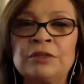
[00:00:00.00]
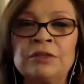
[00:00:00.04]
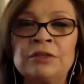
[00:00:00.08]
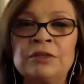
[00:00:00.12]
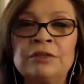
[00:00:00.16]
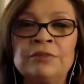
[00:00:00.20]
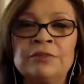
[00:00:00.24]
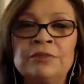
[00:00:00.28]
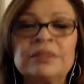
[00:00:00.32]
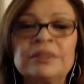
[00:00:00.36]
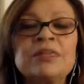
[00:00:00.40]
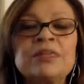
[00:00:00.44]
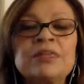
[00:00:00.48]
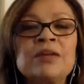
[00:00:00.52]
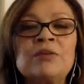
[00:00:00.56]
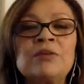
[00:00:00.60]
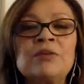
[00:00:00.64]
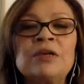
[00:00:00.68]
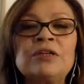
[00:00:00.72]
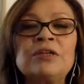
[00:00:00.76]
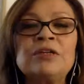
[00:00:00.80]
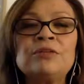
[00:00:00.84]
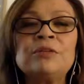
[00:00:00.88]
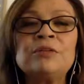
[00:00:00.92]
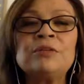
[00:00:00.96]
because I
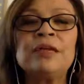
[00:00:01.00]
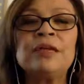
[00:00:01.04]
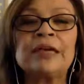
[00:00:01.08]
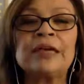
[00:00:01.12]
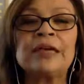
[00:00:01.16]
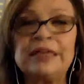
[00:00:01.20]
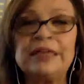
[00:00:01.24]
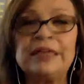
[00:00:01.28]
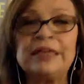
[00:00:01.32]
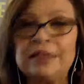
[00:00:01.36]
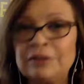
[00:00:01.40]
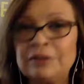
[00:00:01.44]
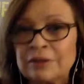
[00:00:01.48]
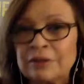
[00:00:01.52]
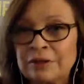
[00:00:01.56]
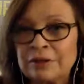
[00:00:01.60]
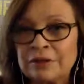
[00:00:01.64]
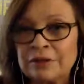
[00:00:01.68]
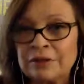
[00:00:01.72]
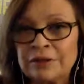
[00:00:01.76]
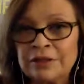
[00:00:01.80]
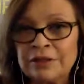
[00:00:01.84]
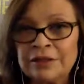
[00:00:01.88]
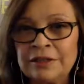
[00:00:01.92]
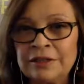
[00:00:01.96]
wanted to be a healer.
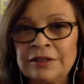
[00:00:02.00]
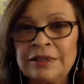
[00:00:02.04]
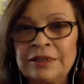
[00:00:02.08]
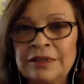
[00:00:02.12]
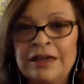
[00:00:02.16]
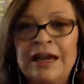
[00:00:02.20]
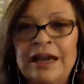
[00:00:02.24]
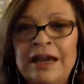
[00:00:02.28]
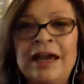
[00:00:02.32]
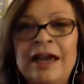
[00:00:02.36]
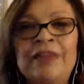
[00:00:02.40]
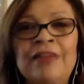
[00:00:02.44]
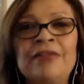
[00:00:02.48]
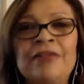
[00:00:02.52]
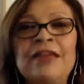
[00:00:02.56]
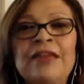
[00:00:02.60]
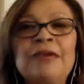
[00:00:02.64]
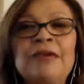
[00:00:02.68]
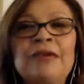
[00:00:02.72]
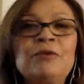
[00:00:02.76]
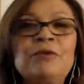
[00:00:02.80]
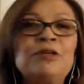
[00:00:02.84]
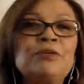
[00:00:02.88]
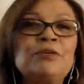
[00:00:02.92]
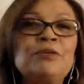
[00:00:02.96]
And then I
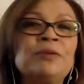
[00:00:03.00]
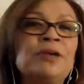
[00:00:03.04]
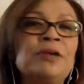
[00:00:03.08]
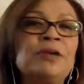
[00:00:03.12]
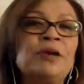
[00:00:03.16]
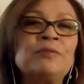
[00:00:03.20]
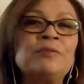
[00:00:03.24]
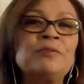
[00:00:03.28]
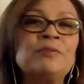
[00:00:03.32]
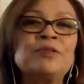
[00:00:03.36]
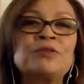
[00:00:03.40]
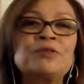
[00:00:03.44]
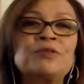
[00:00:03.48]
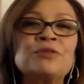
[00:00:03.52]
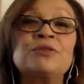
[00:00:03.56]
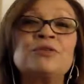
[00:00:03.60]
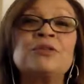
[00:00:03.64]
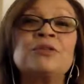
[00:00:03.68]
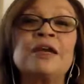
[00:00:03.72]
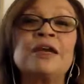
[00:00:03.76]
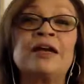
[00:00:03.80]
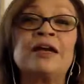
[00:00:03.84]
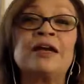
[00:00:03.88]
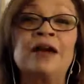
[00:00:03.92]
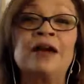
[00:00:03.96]
wanted to become a school
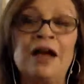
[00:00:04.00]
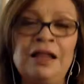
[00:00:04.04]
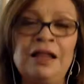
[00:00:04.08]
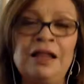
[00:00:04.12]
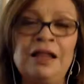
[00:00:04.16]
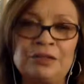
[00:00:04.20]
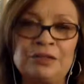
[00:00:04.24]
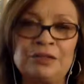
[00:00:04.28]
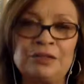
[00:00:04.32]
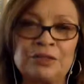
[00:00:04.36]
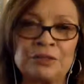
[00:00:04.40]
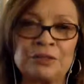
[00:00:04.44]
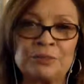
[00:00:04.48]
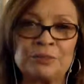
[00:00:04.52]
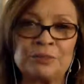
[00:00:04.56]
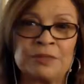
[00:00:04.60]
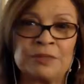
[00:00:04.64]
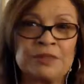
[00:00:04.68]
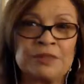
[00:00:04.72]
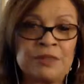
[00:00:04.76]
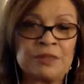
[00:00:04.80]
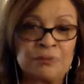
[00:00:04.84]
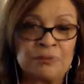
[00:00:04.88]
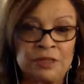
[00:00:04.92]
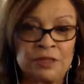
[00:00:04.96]
psychologist because
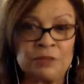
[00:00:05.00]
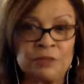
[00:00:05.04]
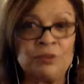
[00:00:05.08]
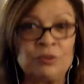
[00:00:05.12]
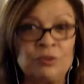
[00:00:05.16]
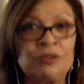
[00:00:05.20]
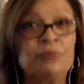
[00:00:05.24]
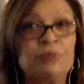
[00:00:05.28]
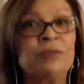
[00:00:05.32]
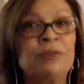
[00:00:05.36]
I really wanted to be of